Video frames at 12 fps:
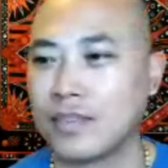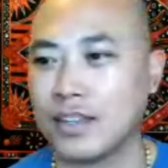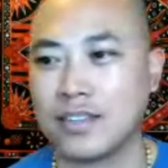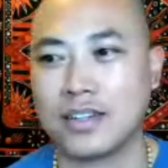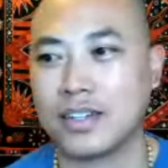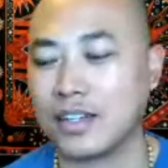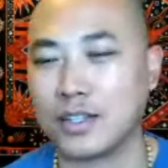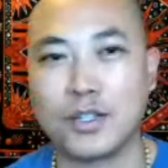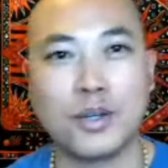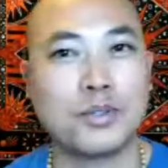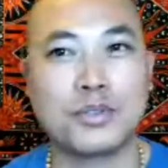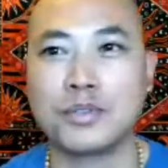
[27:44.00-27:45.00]
They're gonna
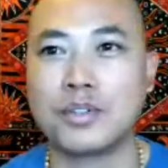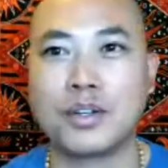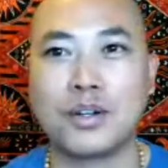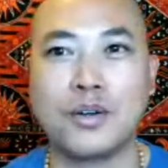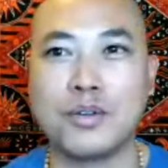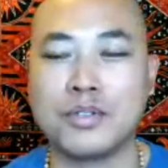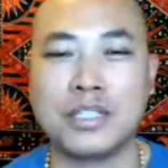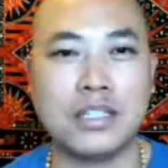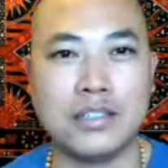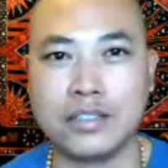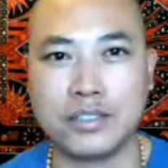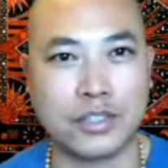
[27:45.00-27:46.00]
go through their own
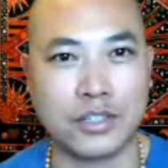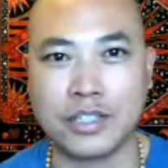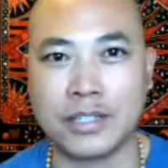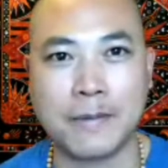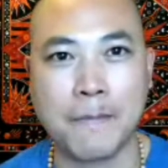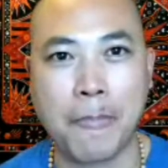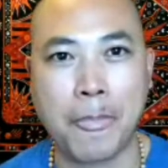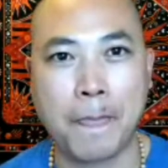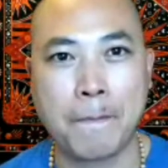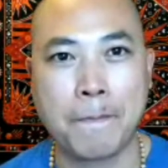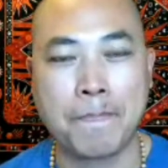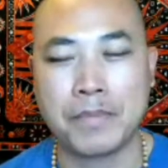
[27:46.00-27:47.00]
healing journey.
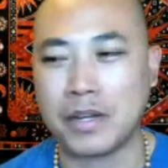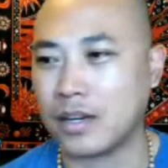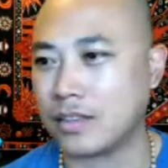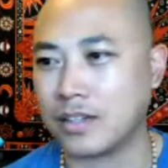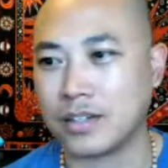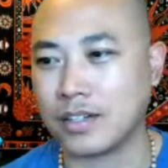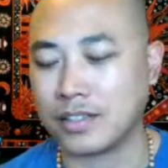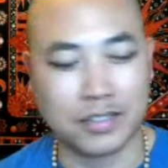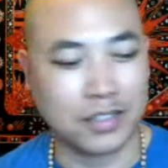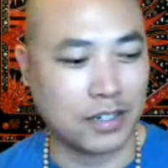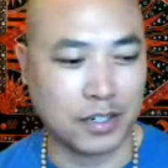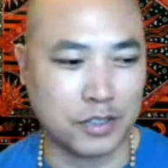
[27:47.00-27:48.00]
They're
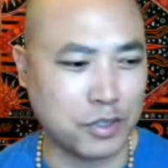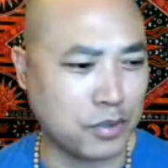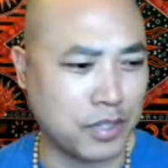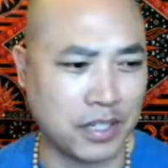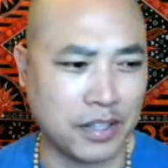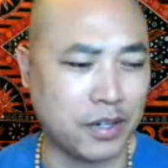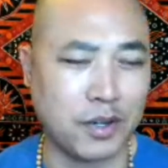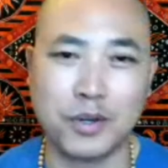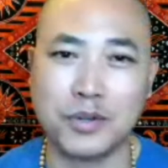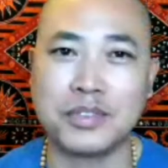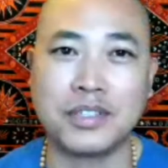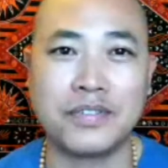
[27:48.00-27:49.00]
gonna do it in their
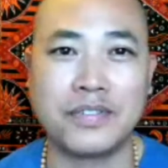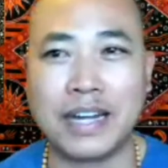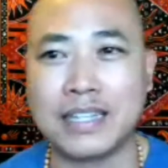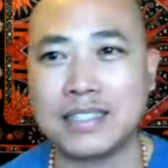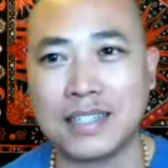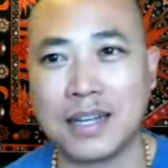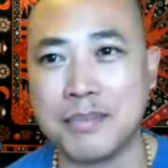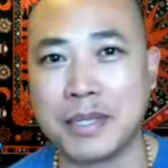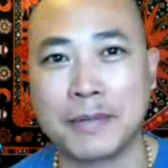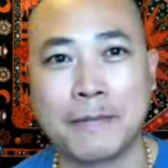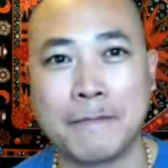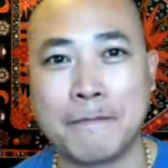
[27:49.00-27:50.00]
own divine timing.